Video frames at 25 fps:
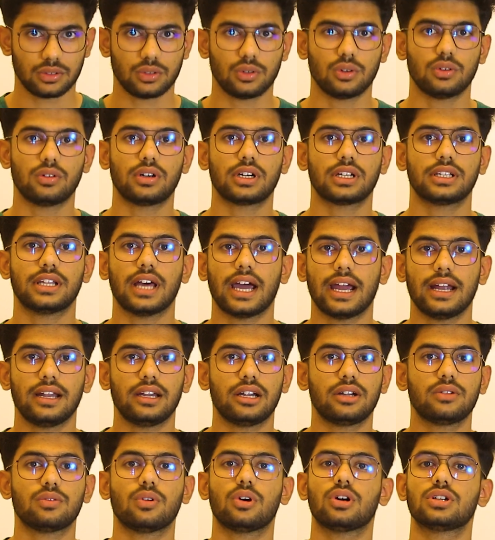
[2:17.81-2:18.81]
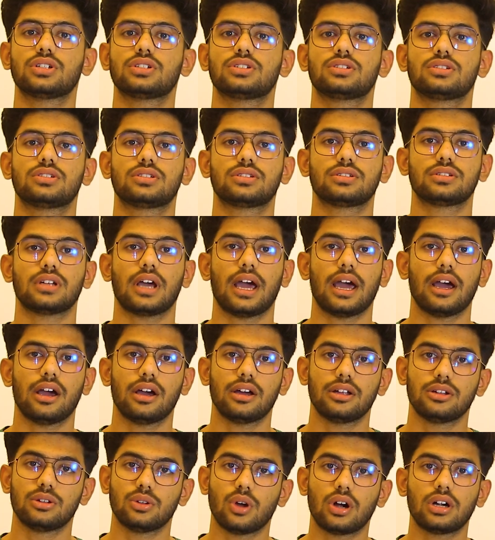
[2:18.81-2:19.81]
over the island was
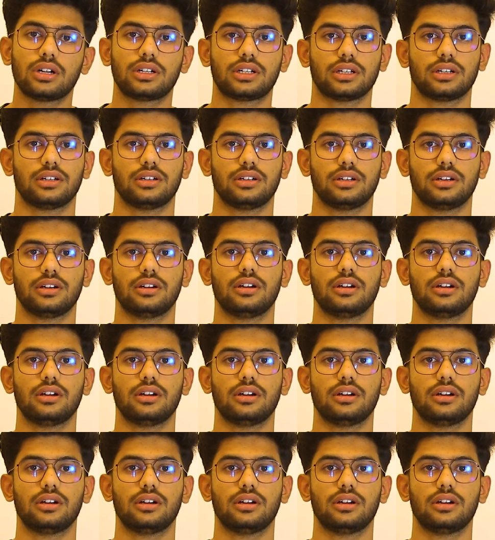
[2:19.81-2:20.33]
not